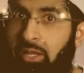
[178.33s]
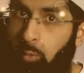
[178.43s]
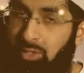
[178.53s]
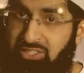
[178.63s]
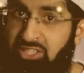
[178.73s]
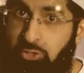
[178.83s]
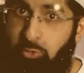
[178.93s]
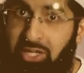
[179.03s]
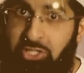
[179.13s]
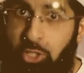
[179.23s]
Now what's
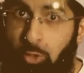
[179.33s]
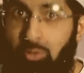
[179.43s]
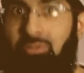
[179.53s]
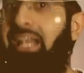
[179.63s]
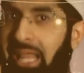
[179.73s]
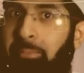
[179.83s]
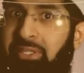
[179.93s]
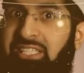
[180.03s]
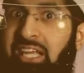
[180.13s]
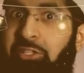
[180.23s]
this ratio? Let
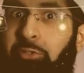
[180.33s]
me tell